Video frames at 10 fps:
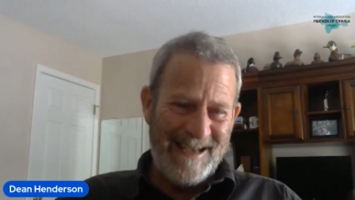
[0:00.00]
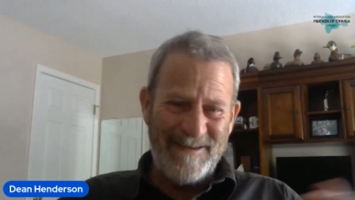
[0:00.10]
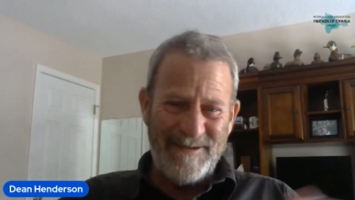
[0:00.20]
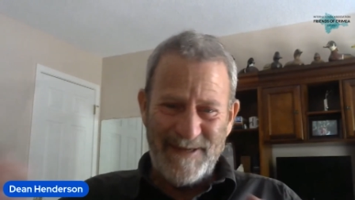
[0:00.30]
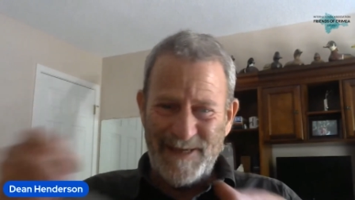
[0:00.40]
I
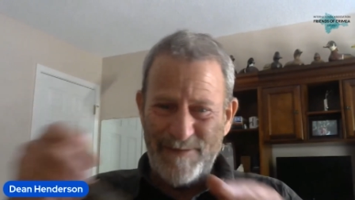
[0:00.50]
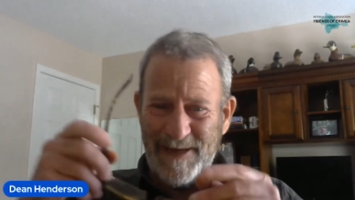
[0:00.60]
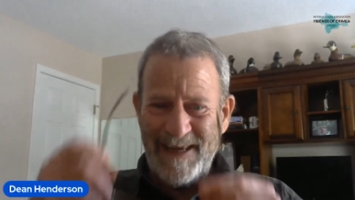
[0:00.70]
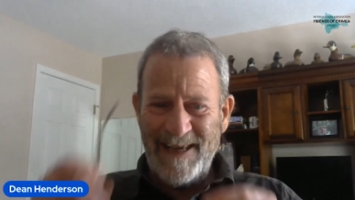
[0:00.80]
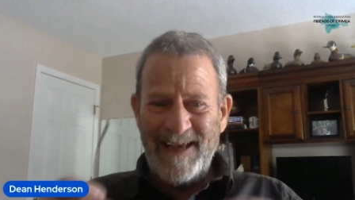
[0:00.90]
knew you did,
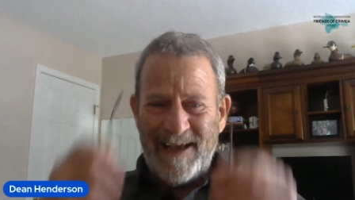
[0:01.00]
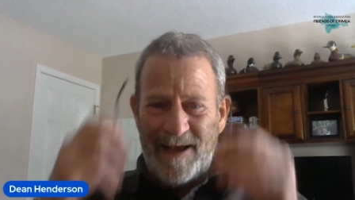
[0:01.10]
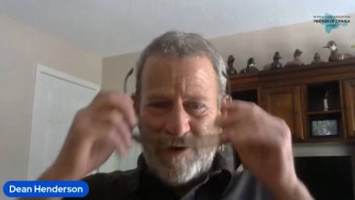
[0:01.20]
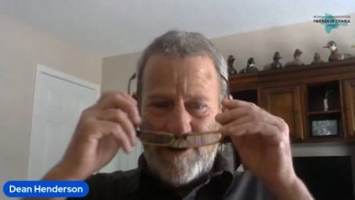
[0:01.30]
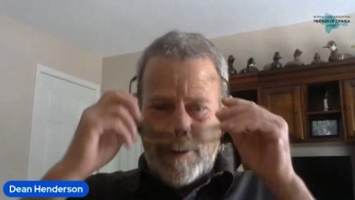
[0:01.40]

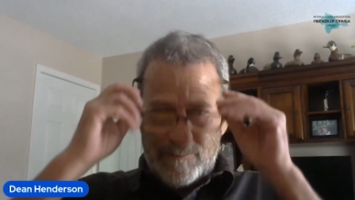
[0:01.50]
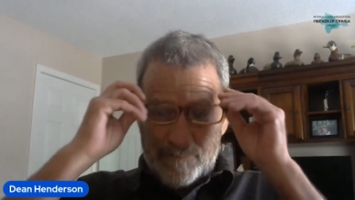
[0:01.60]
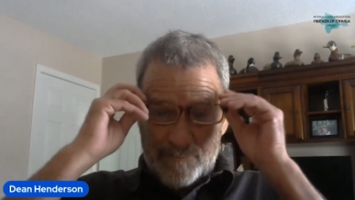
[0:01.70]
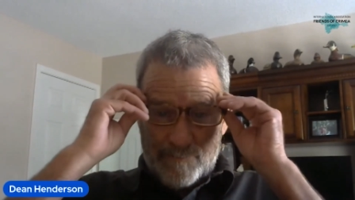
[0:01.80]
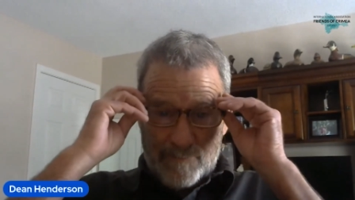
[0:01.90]
but
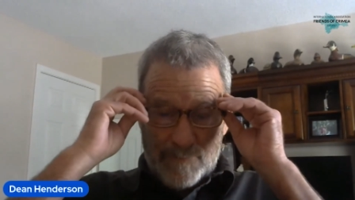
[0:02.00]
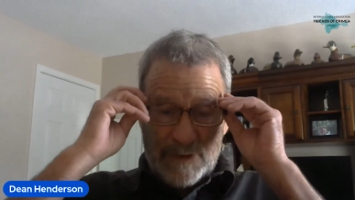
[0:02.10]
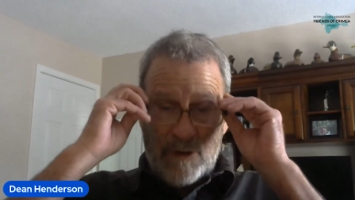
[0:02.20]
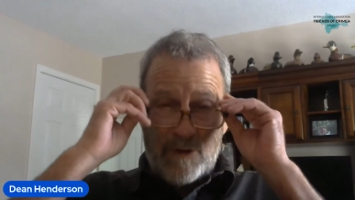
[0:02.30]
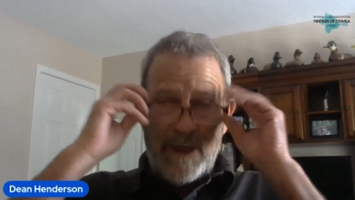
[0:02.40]
um,
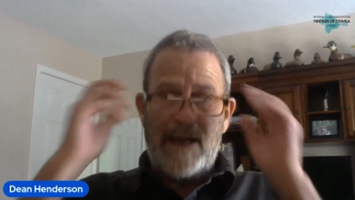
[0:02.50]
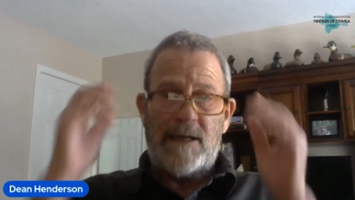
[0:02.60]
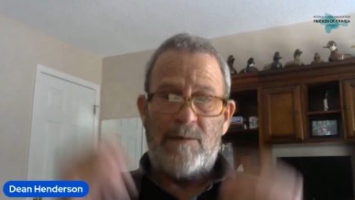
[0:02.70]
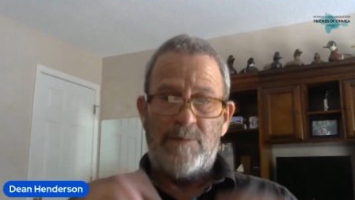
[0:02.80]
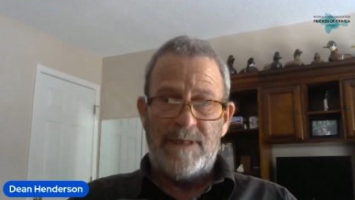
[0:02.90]
so yeah, a
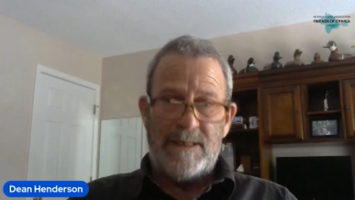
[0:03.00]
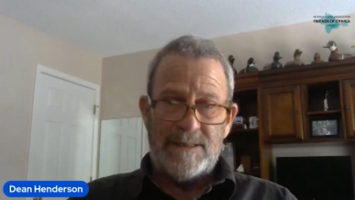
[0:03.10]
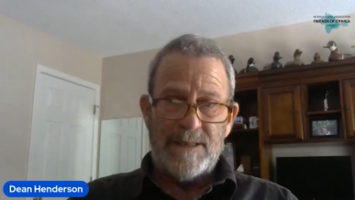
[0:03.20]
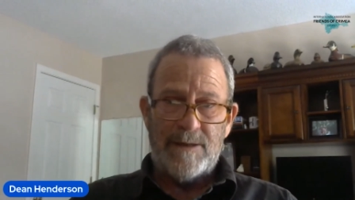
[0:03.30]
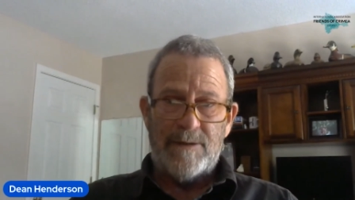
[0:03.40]
couple days
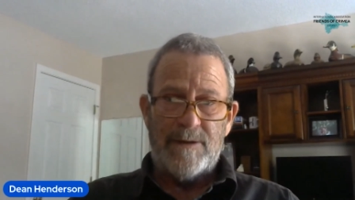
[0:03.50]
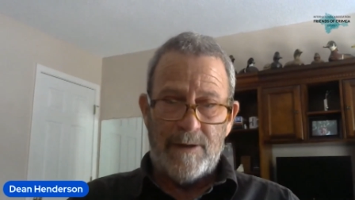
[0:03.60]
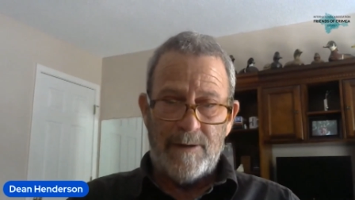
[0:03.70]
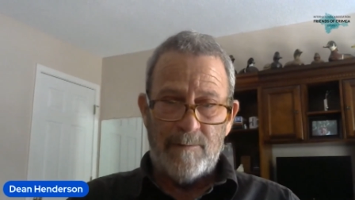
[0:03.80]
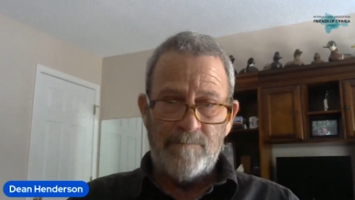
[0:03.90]
later,
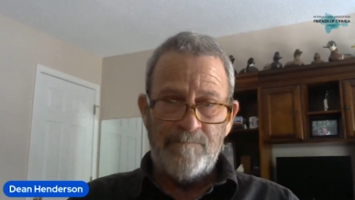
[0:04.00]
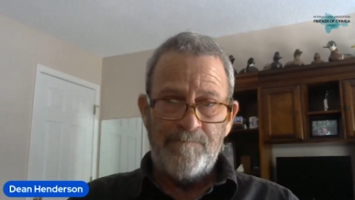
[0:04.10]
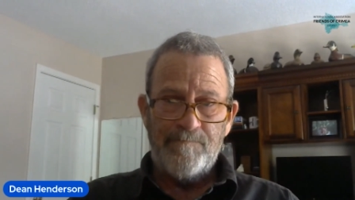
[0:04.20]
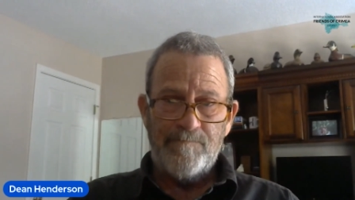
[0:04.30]
um,